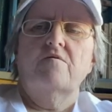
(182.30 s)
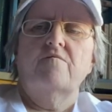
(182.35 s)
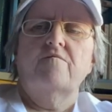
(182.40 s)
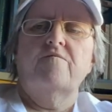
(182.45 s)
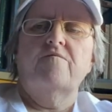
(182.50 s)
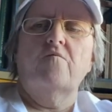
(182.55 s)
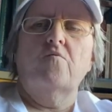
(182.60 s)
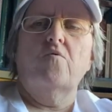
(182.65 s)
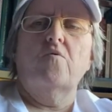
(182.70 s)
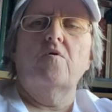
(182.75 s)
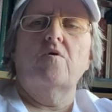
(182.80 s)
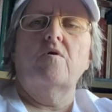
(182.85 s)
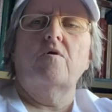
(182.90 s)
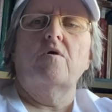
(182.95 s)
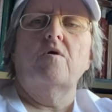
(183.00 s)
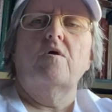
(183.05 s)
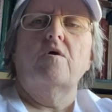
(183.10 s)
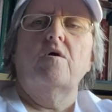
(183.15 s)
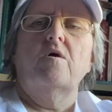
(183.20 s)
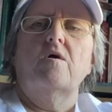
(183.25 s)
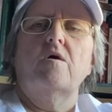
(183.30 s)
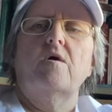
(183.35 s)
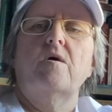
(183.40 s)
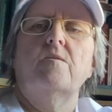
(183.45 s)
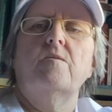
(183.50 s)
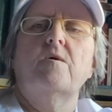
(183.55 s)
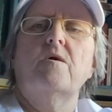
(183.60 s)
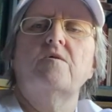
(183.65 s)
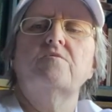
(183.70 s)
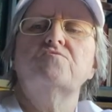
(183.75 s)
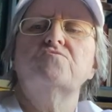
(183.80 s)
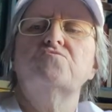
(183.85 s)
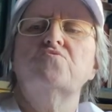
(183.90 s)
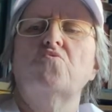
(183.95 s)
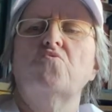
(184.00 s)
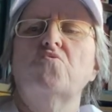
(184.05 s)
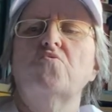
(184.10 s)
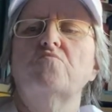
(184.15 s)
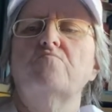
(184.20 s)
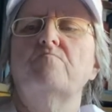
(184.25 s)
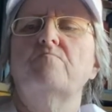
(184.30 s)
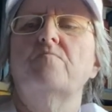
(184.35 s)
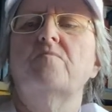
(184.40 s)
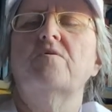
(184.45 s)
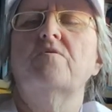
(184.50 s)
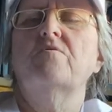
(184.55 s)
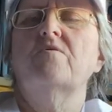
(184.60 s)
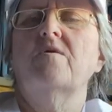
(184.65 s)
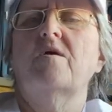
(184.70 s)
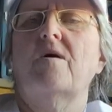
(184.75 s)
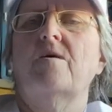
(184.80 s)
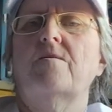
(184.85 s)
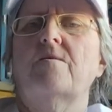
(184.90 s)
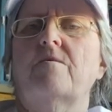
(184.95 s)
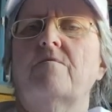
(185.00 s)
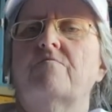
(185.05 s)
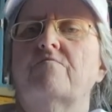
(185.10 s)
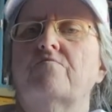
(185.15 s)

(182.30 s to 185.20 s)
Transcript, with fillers: for an untold myriad of